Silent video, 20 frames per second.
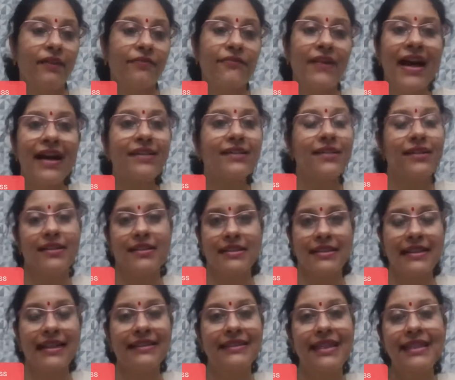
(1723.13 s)
factors
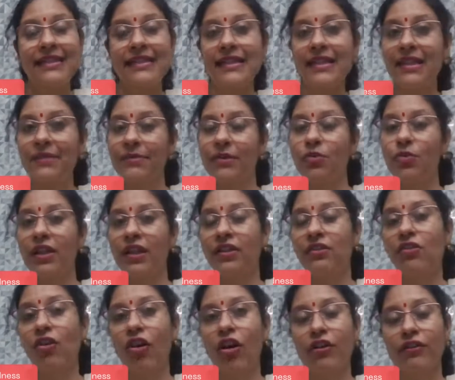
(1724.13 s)
that they see
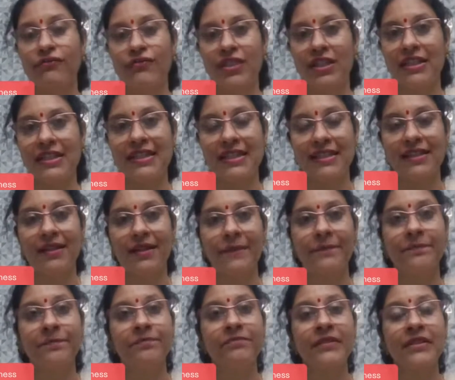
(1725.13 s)
between all of these
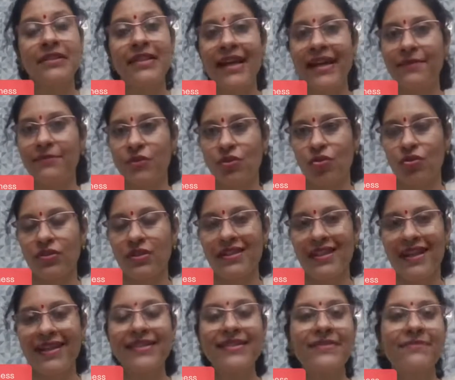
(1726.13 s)
time zones.
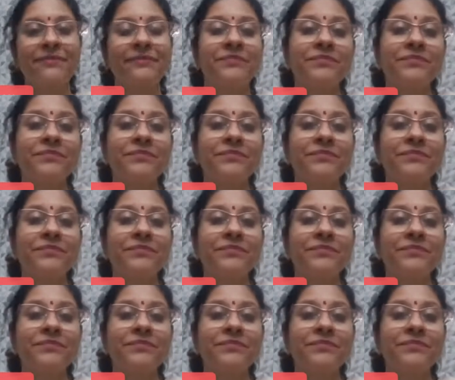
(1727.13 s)
Yes,